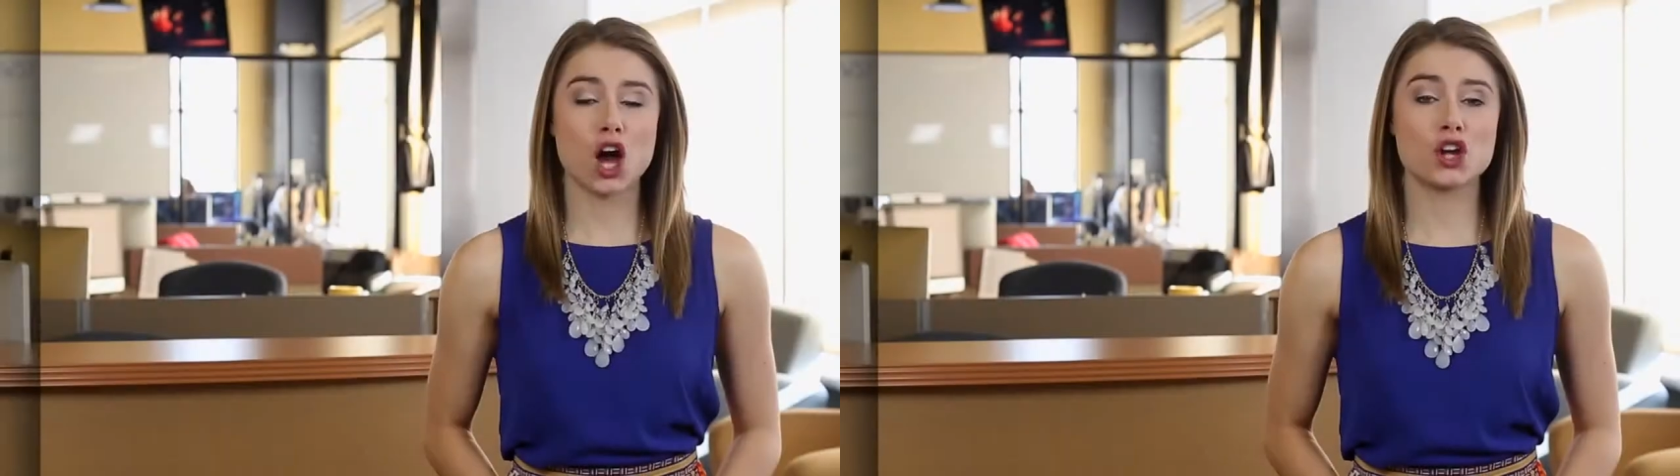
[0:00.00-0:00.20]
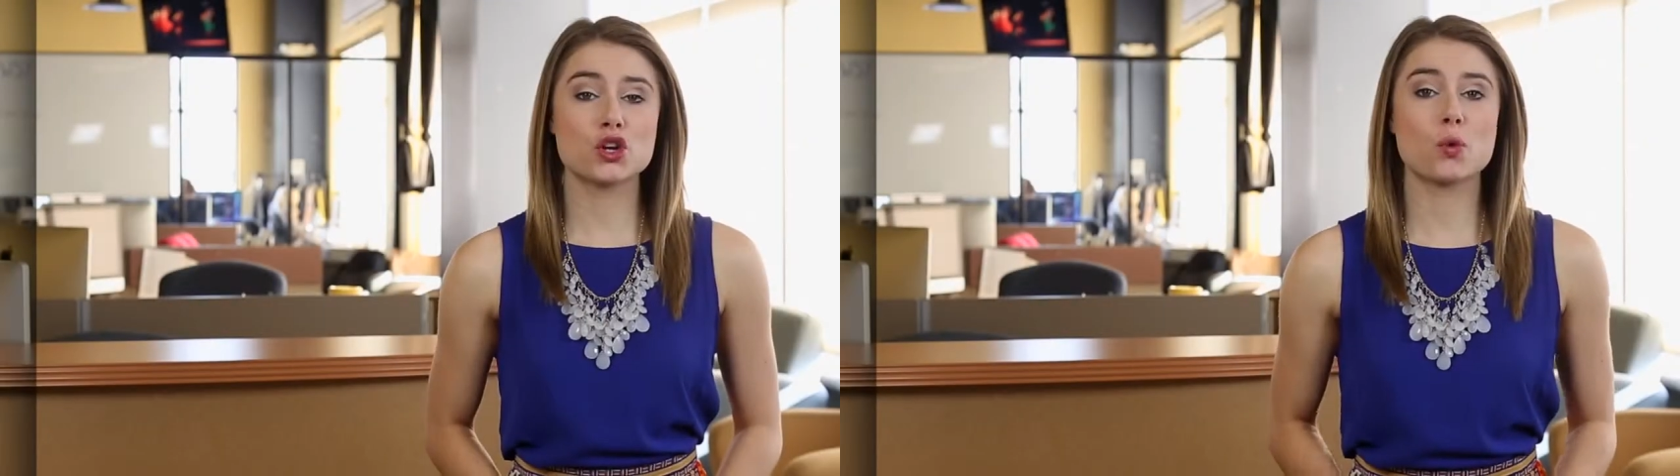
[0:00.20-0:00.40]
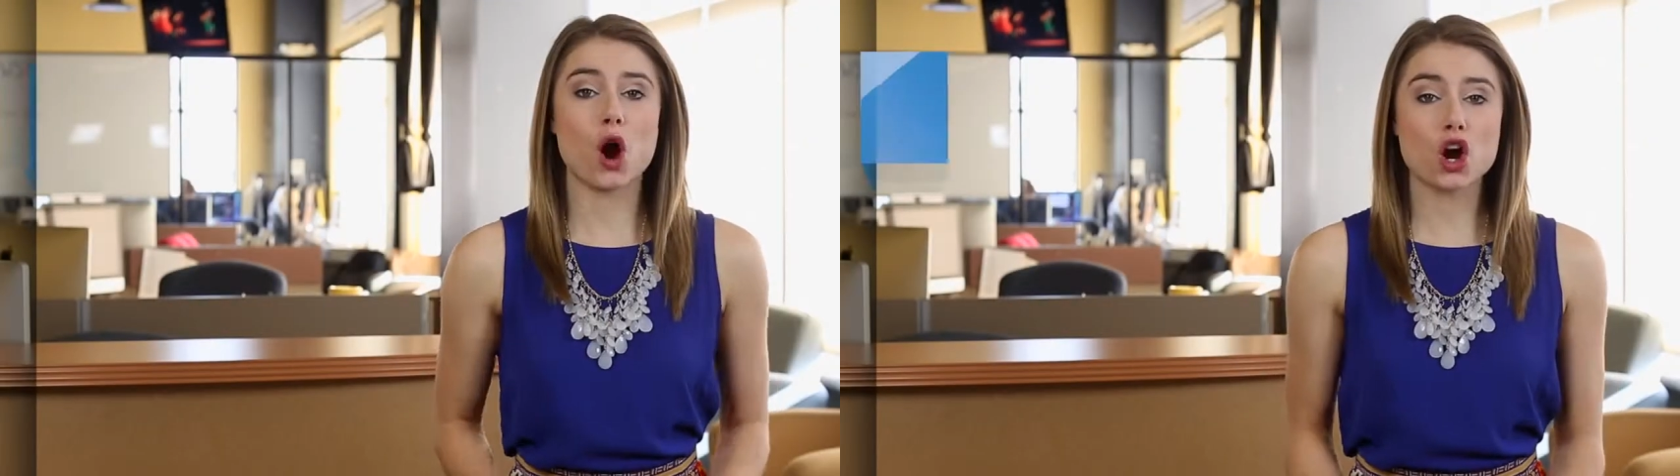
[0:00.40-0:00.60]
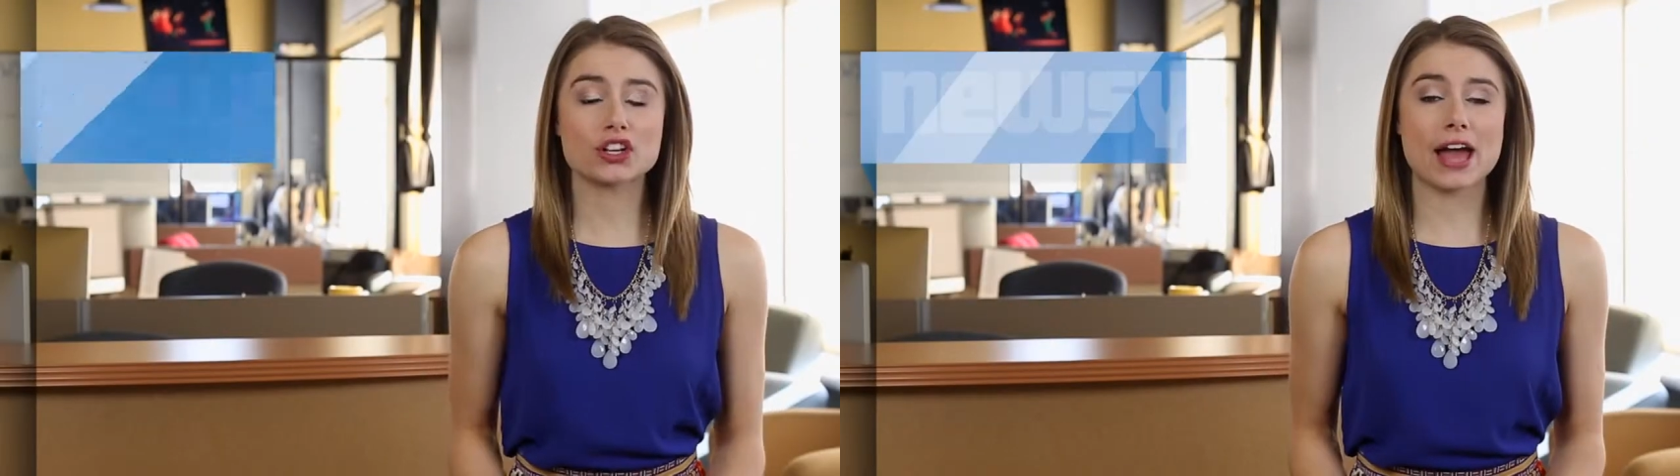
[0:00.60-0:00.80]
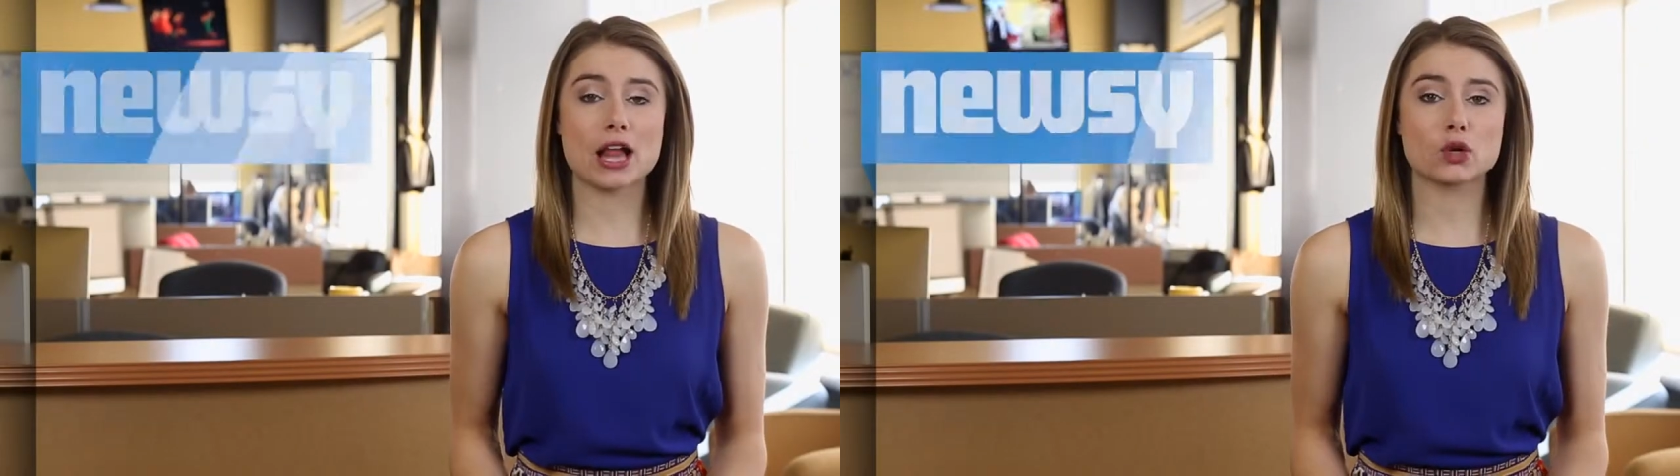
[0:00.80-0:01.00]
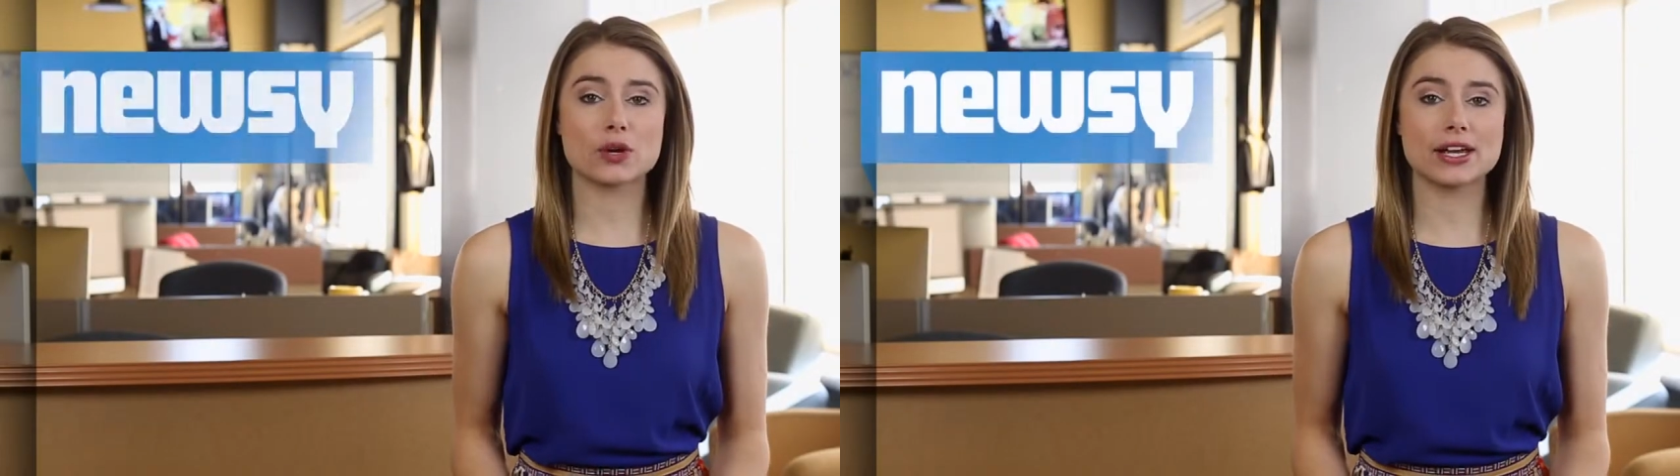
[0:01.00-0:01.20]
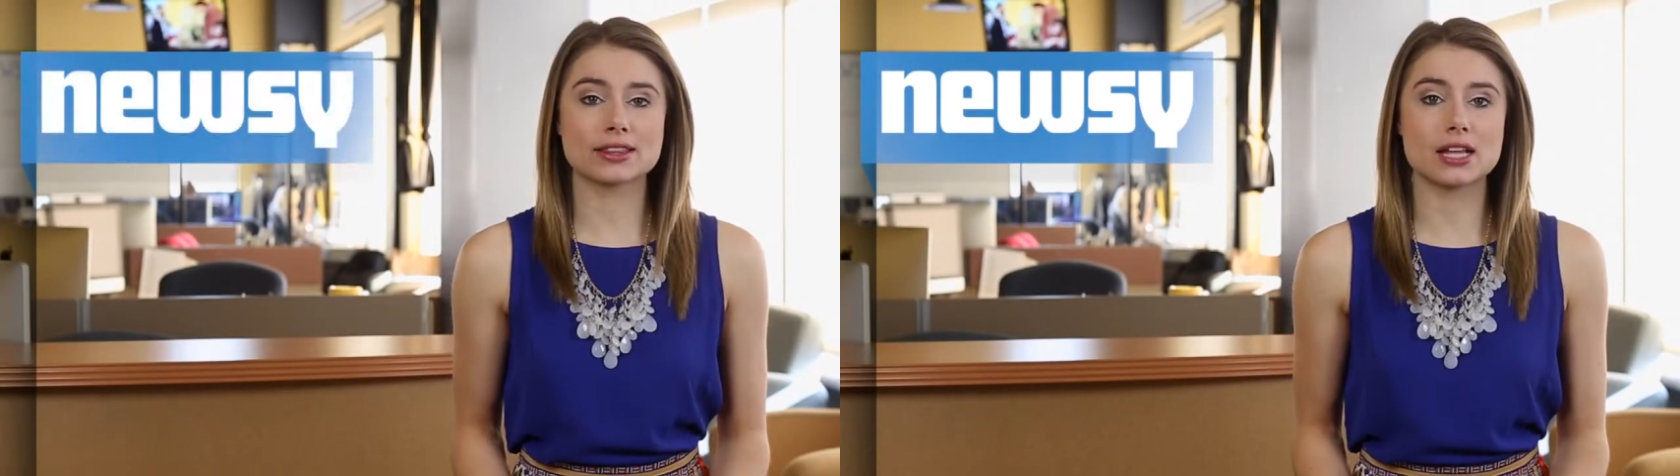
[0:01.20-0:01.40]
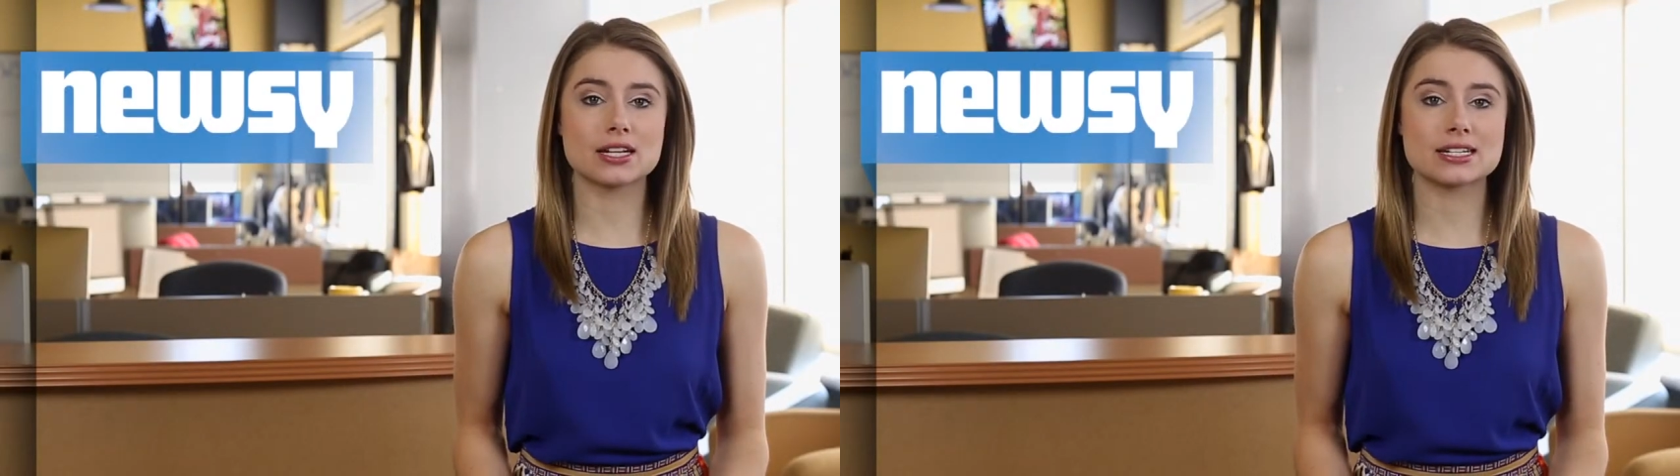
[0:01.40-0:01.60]
A new art gallery
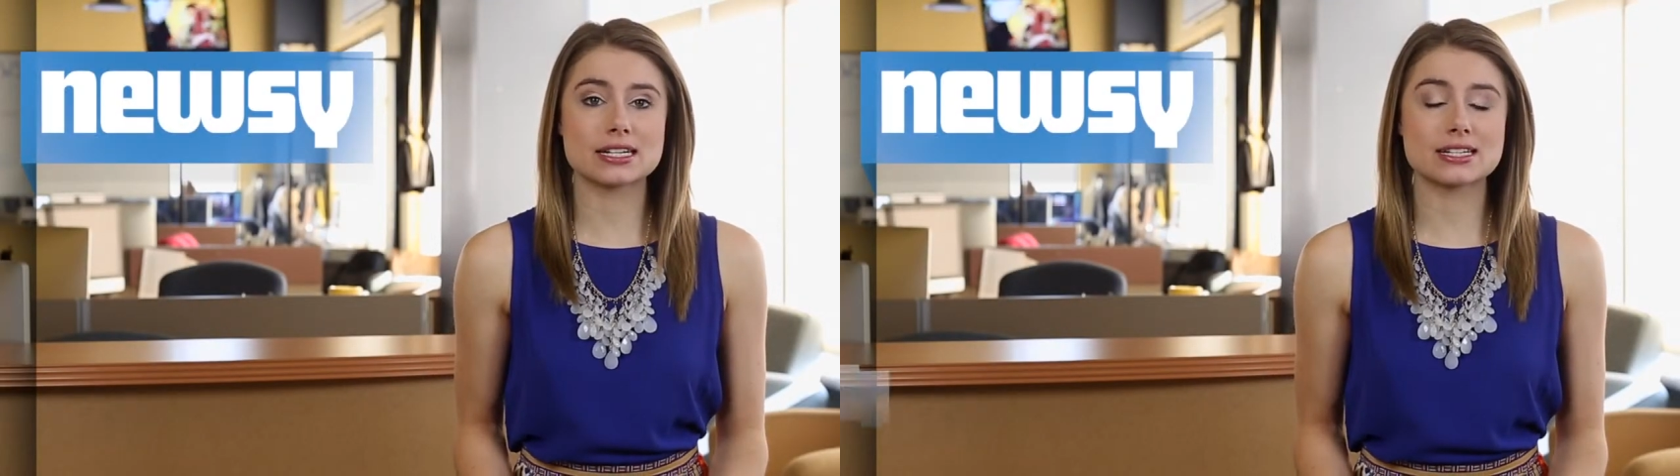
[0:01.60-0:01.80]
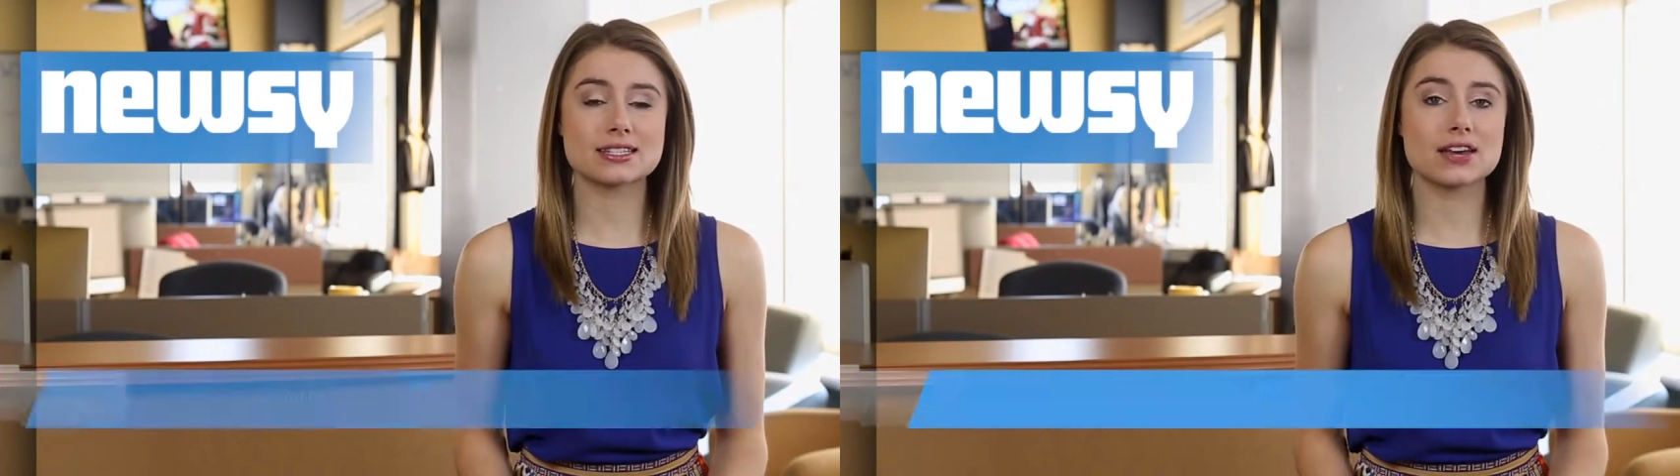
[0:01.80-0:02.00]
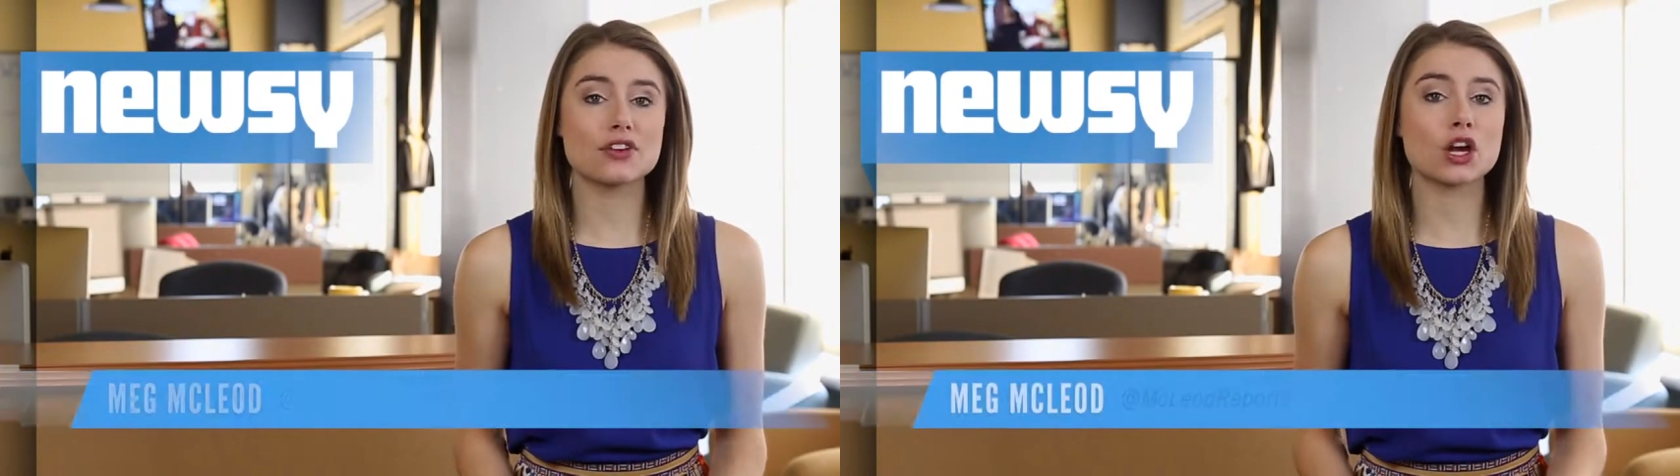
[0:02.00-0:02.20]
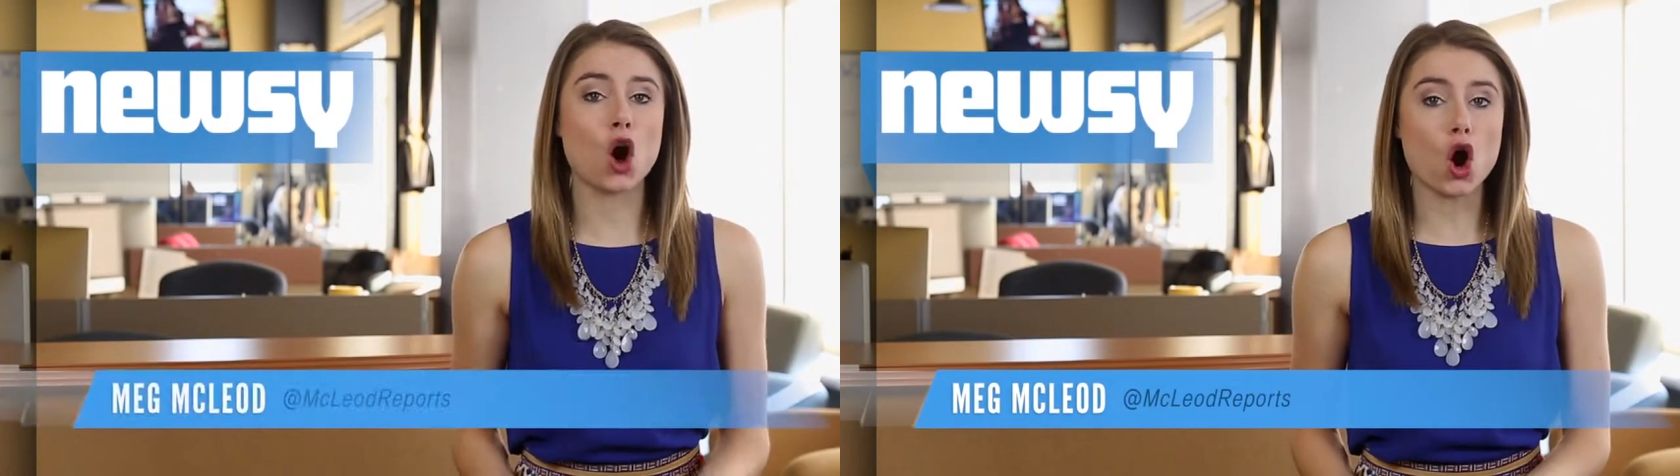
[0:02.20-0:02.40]
in London is giving